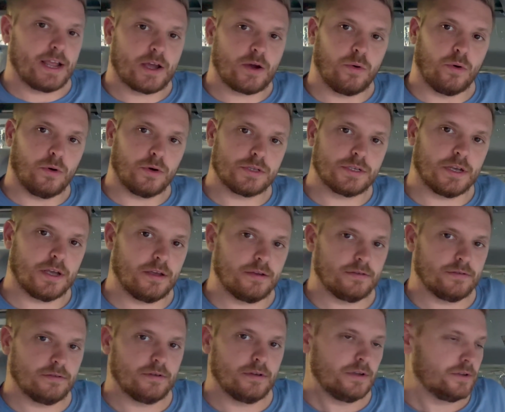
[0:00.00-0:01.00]
quarter
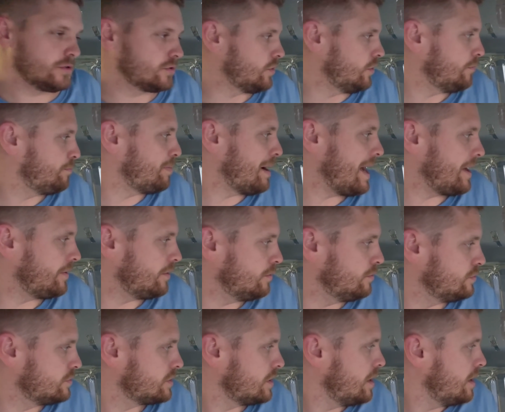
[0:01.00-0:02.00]
sort of
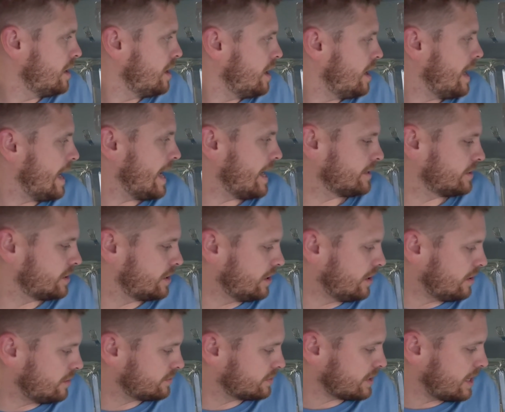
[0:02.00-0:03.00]
panels had
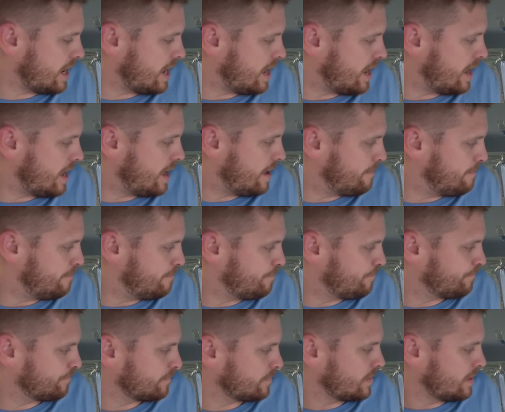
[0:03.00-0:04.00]
got
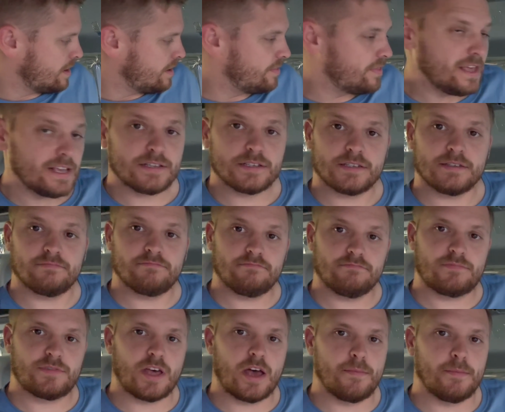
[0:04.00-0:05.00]
this
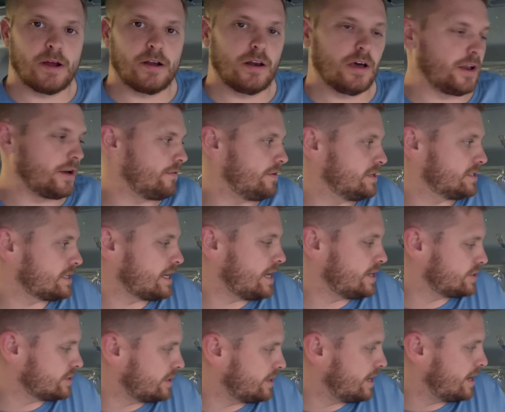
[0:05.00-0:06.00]
thermoliner
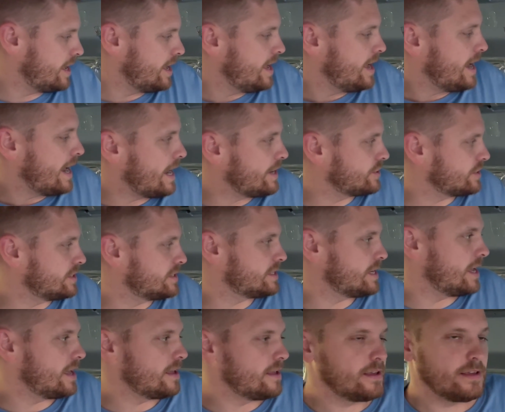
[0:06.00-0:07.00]
insulation on it. As you can
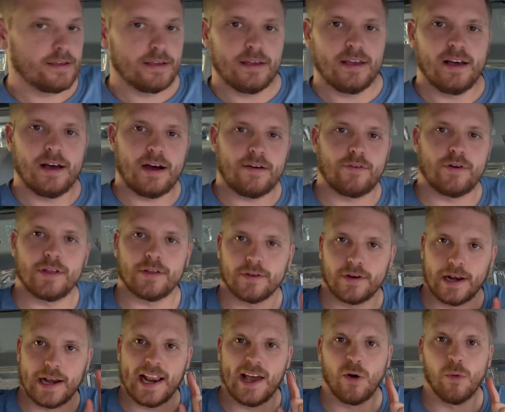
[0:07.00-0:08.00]
see, I've already
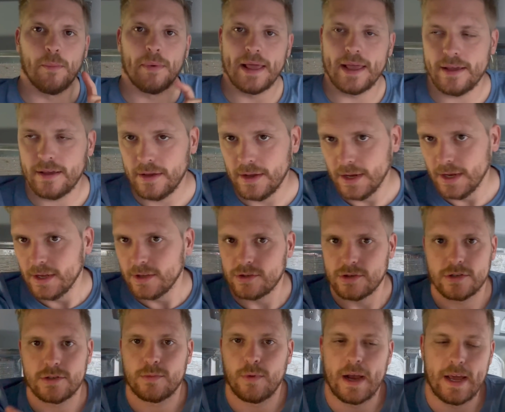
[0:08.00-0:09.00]
done a little bit.
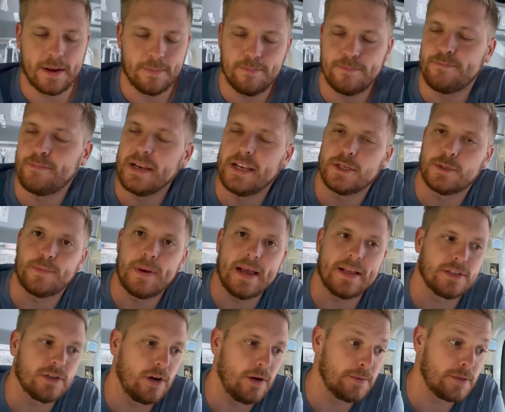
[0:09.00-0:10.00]
Just I had a bit of spare
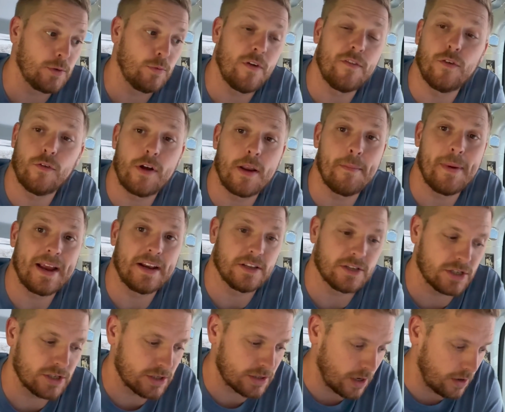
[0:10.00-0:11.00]
time, so we've already made a
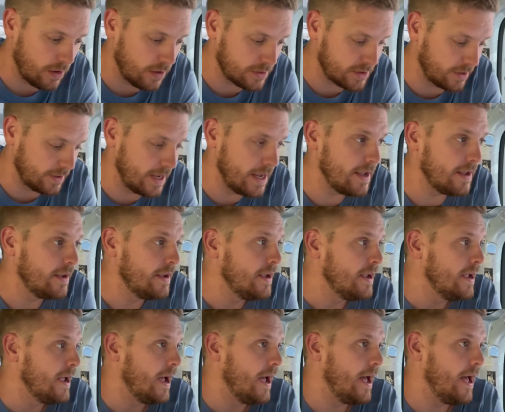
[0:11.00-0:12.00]
start on it.
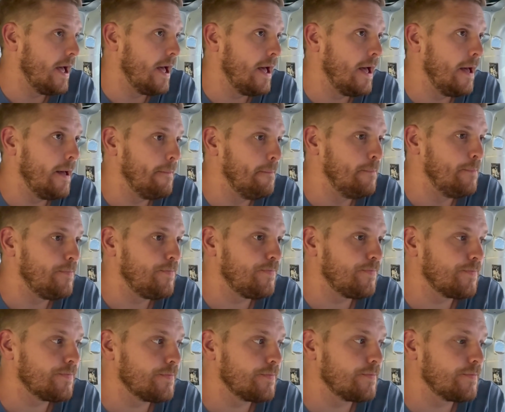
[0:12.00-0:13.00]

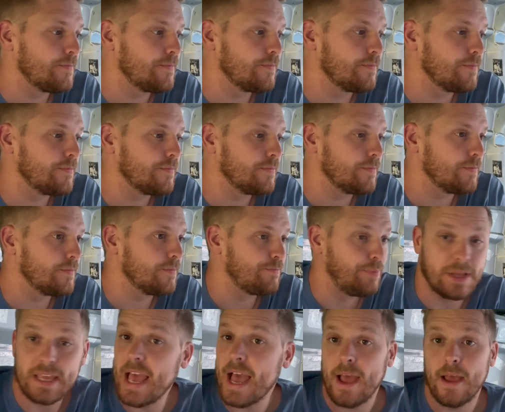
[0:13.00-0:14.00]

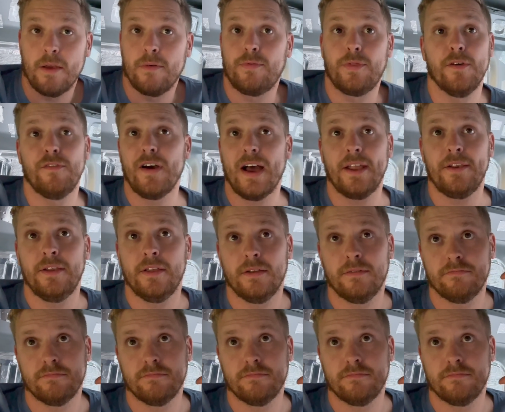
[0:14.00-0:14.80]
But yeah, the van,